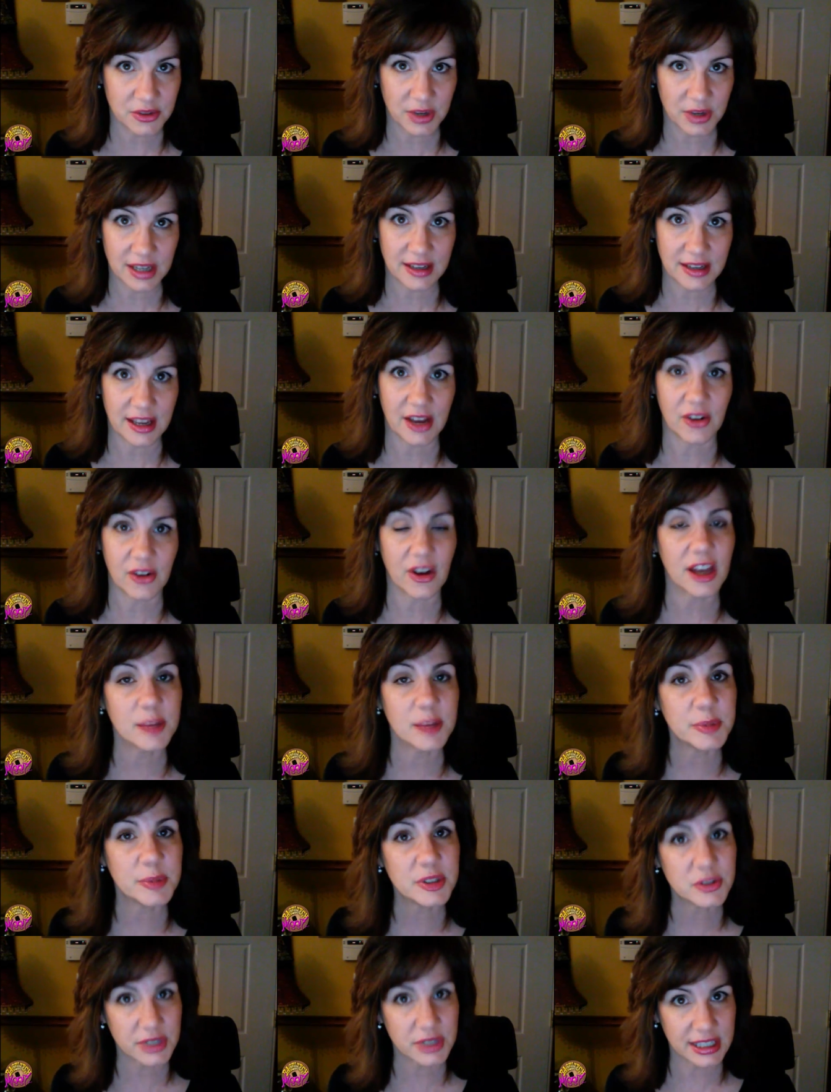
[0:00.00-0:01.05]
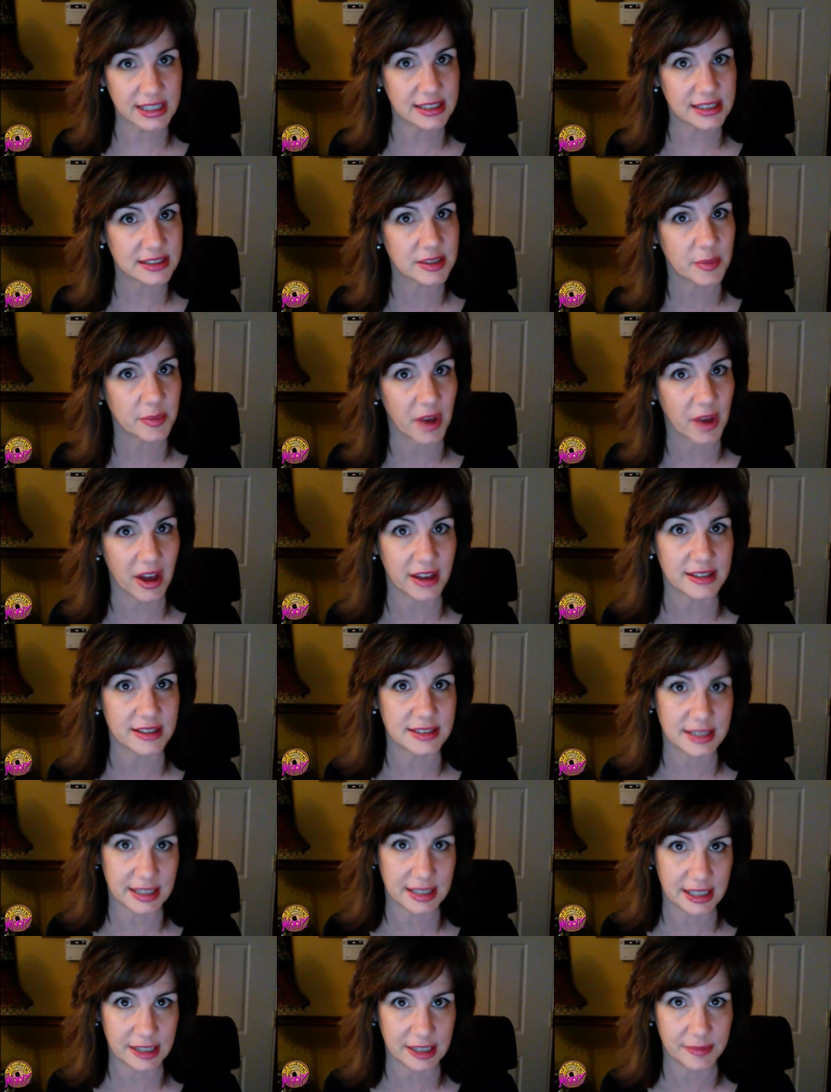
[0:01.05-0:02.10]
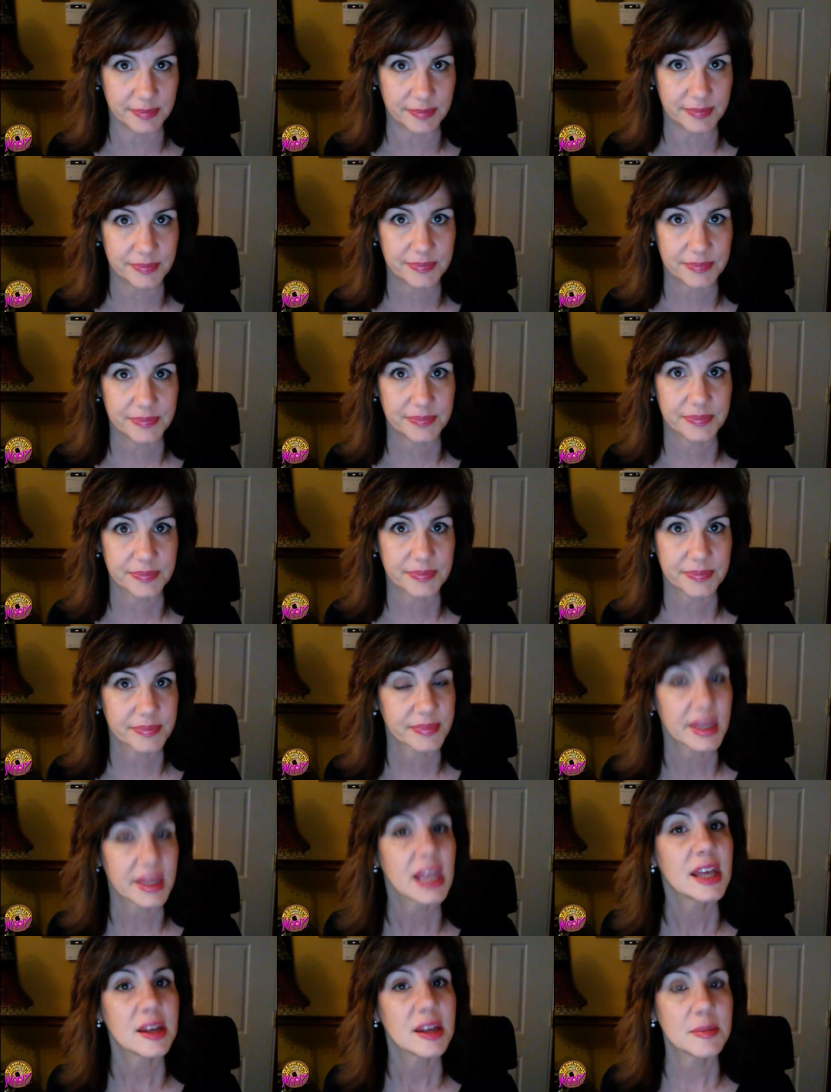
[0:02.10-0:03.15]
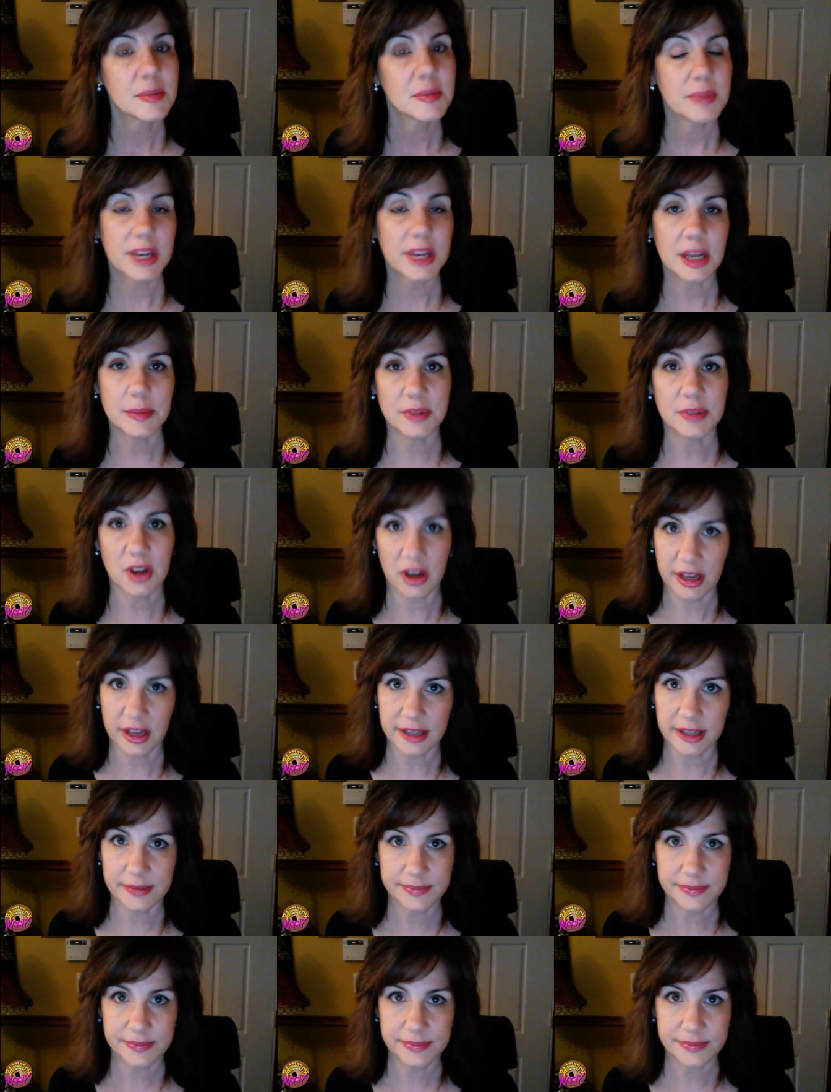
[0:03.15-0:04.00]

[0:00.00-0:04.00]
right now, I'd be drinking some hot tea. But I'm not.